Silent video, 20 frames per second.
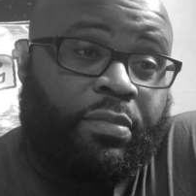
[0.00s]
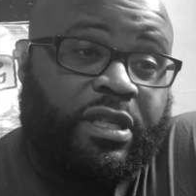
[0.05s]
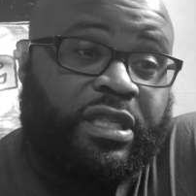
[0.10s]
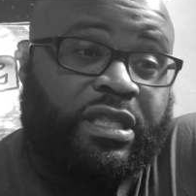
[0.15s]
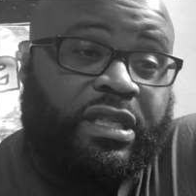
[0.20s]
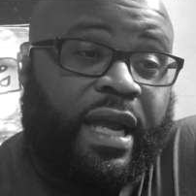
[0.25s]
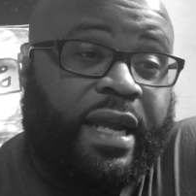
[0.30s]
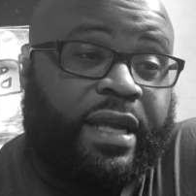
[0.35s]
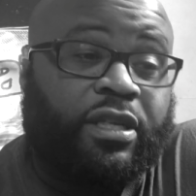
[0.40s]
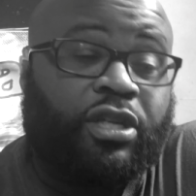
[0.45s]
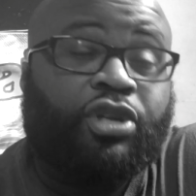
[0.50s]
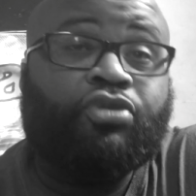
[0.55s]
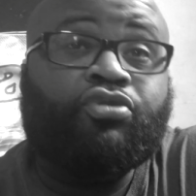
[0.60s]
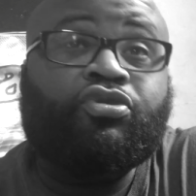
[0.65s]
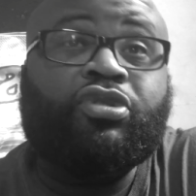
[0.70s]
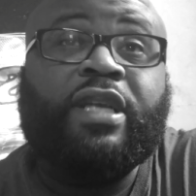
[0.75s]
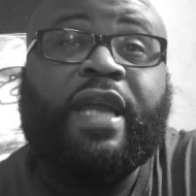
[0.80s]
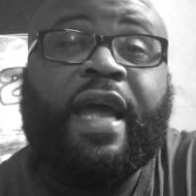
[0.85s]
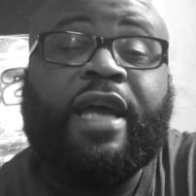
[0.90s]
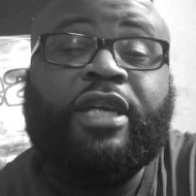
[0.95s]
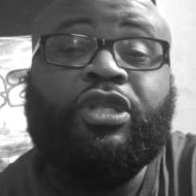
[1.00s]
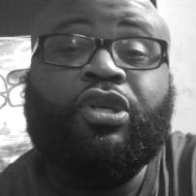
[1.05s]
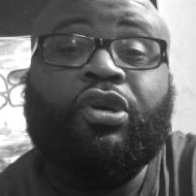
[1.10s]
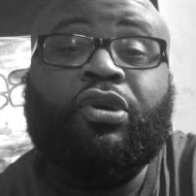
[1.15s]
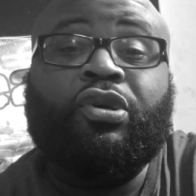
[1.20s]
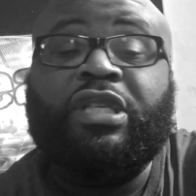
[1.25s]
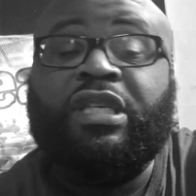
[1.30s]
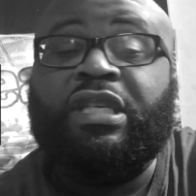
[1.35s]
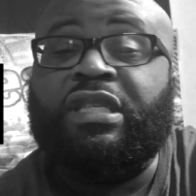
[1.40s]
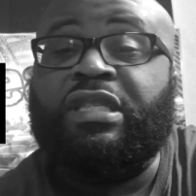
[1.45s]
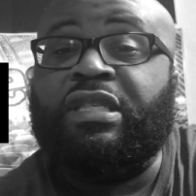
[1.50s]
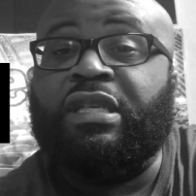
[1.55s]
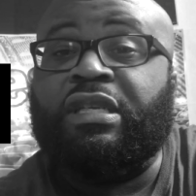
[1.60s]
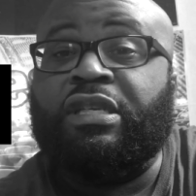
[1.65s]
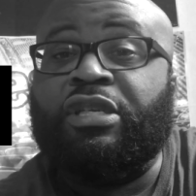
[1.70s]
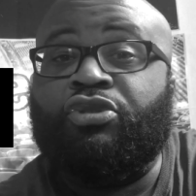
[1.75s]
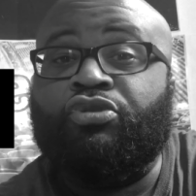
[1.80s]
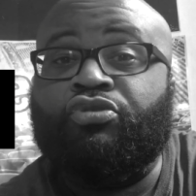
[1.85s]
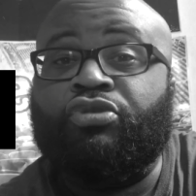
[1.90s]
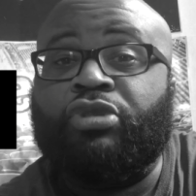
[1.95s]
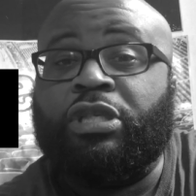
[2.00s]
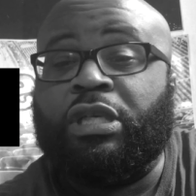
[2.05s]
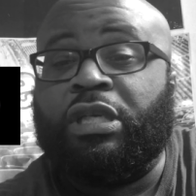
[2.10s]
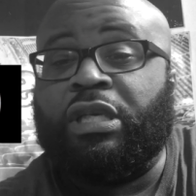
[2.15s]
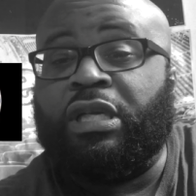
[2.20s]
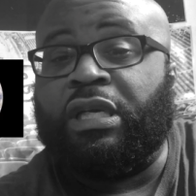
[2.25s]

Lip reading: It's like the Houston Astros and the city of Houston